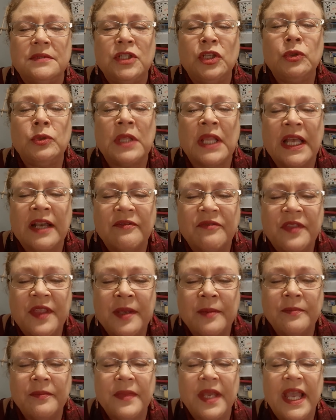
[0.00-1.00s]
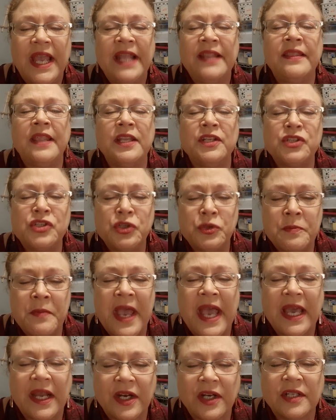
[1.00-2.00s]
you love them and they do
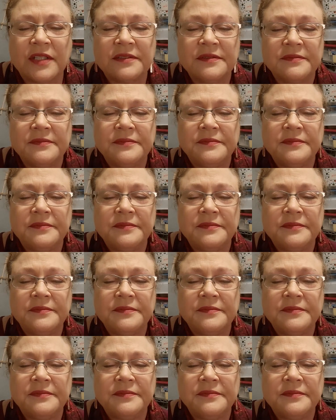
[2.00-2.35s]
matter.